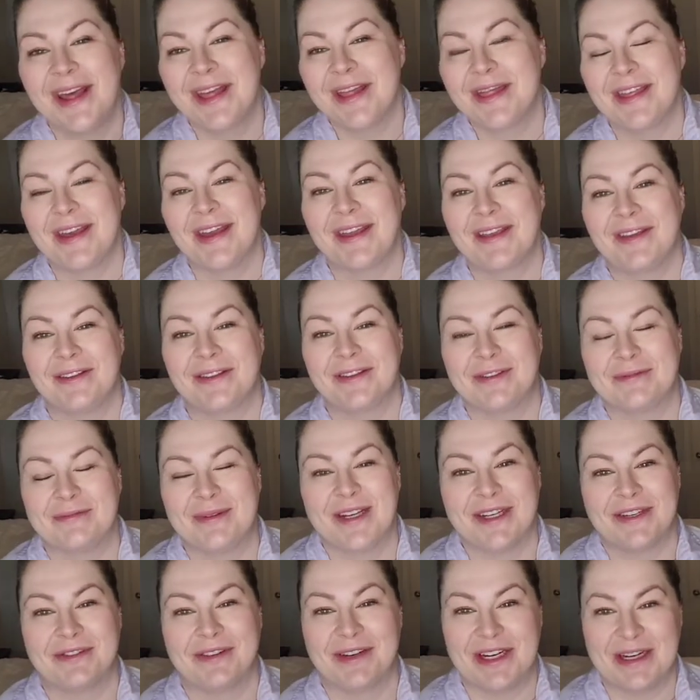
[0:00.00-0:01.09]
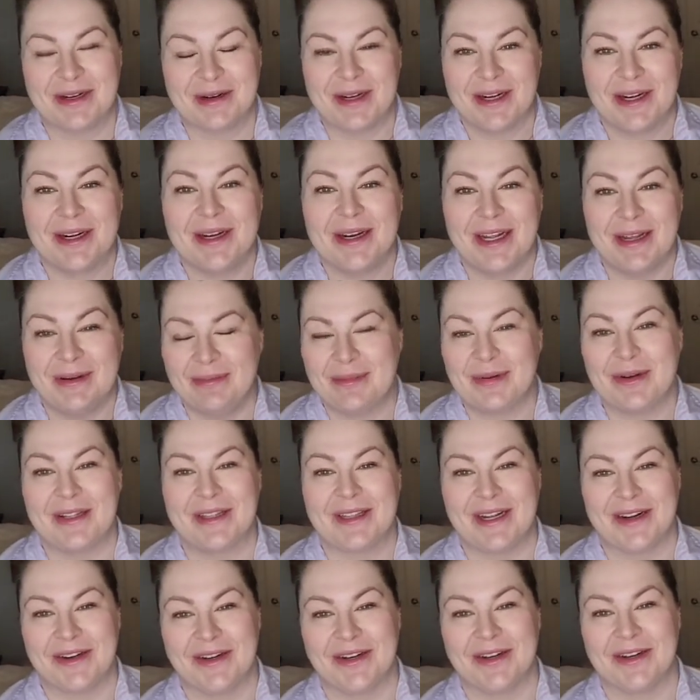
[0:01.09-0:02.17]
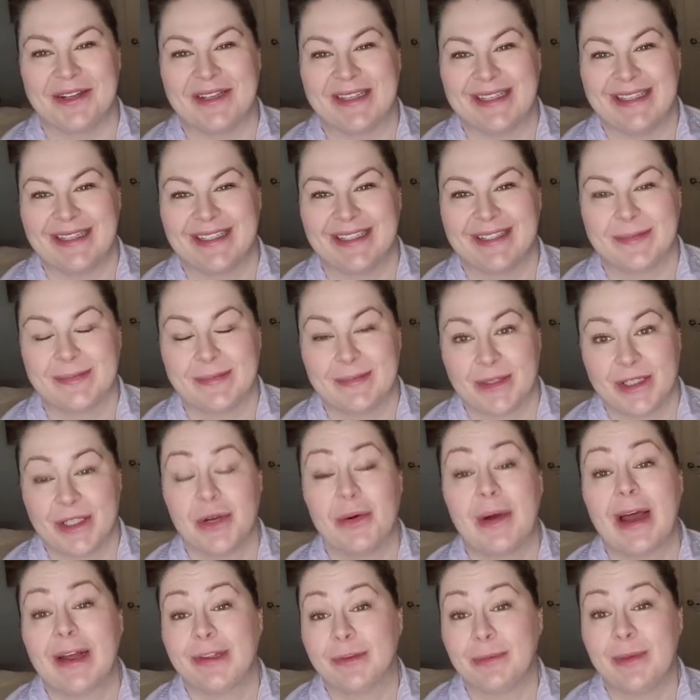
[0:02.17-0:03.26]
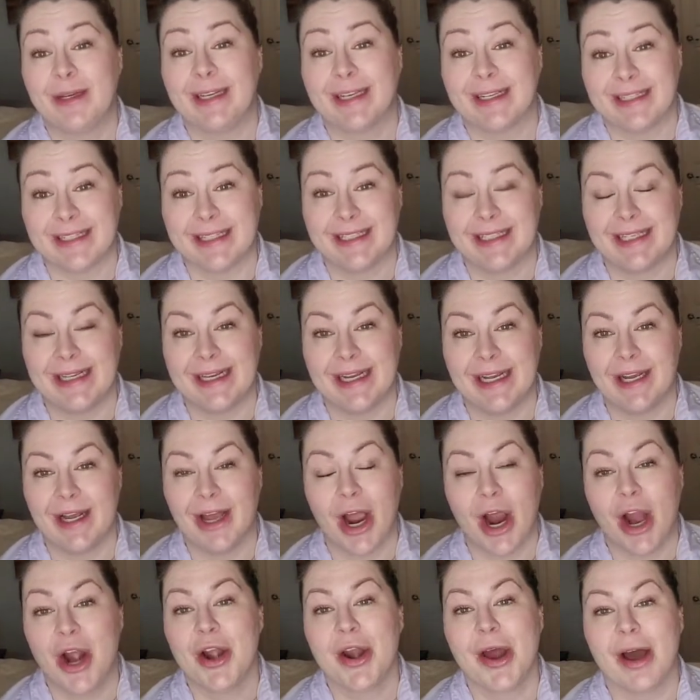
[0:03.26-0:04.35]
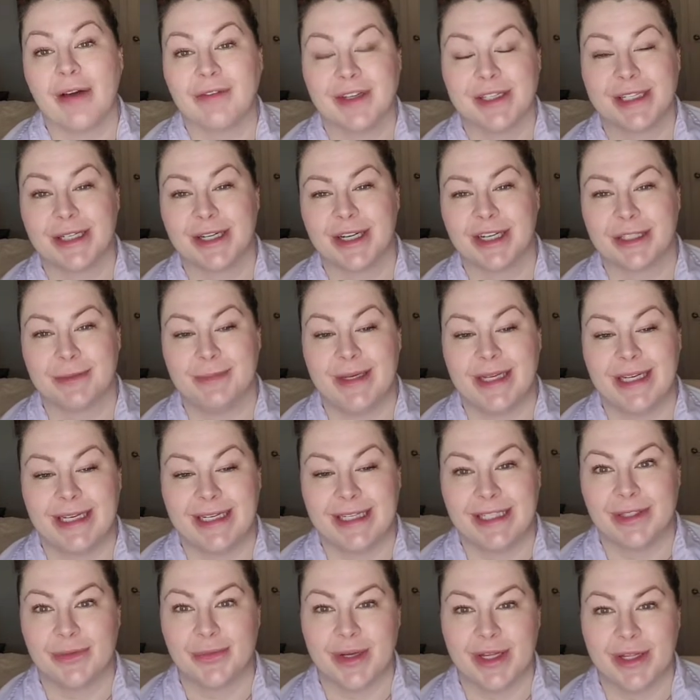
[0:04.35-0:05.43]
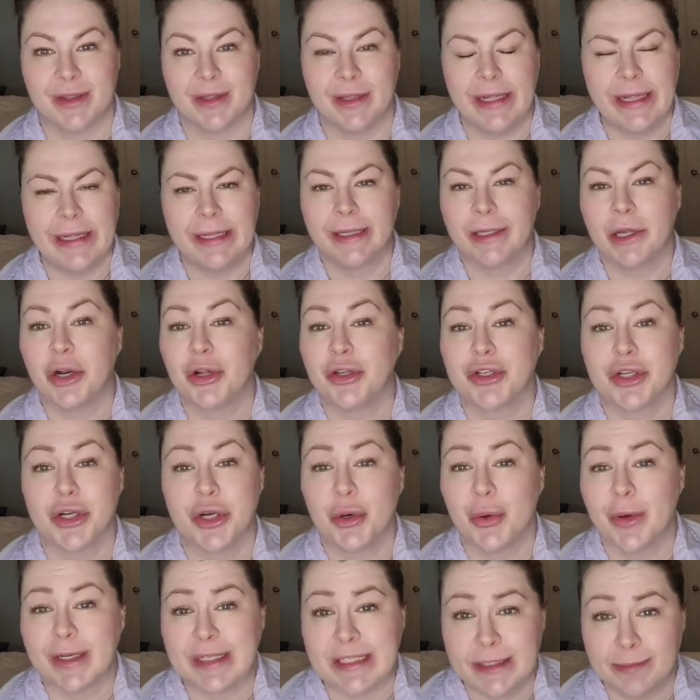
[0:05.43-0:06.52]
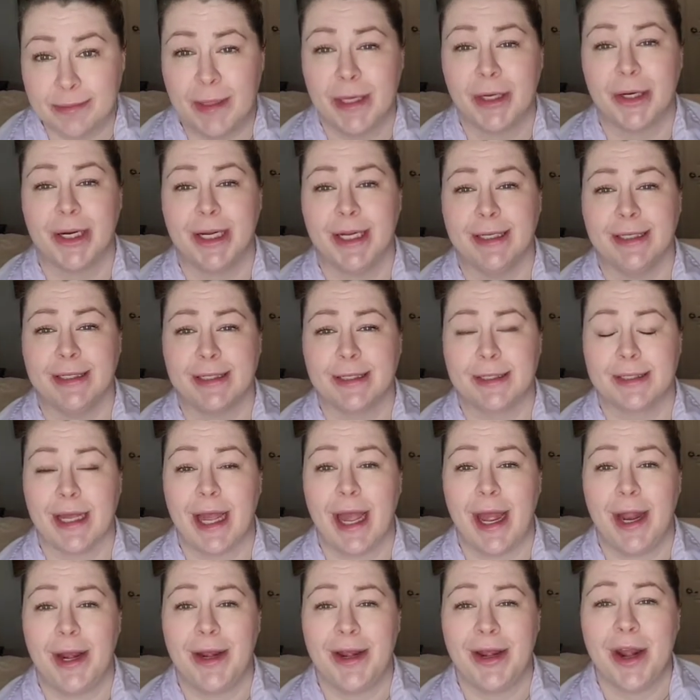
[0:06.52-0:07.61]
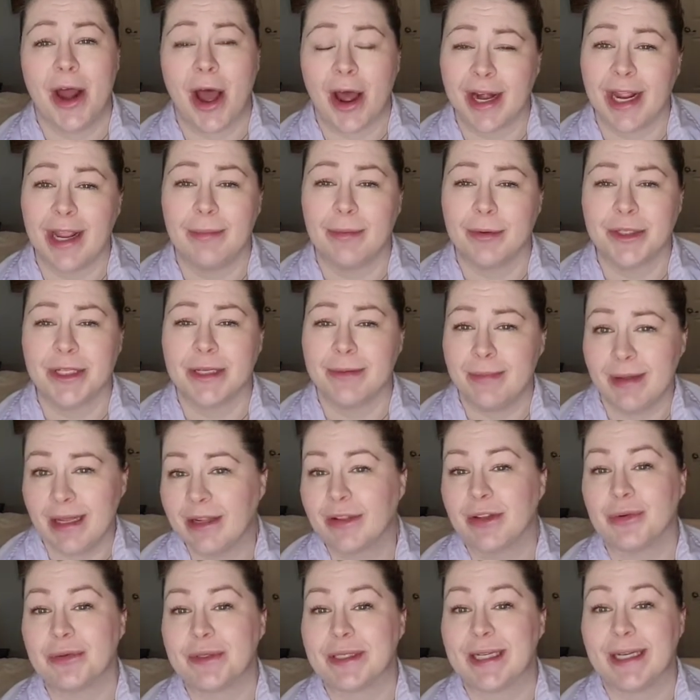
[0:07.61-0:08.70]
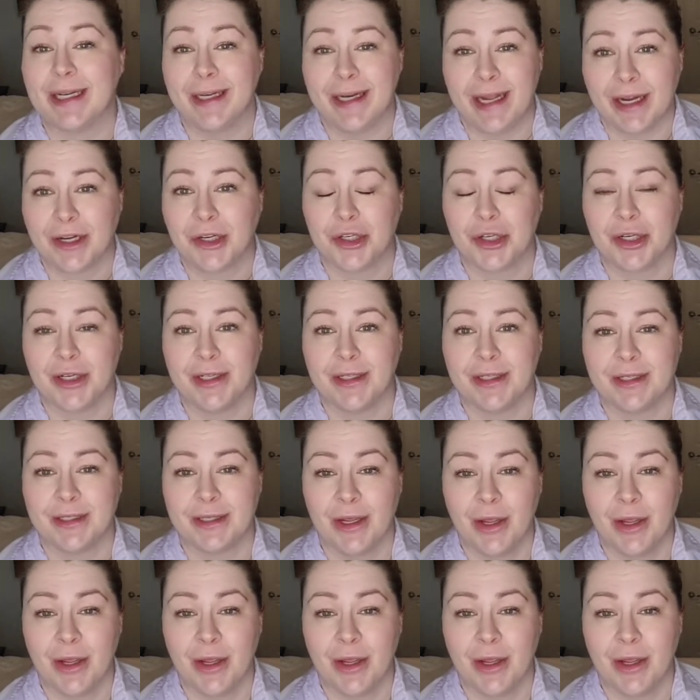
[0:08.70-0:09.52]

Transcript: Thank you so much for your input there, nurses. So as we can see, our novice nurse begins with little to no experience and not able to make those connections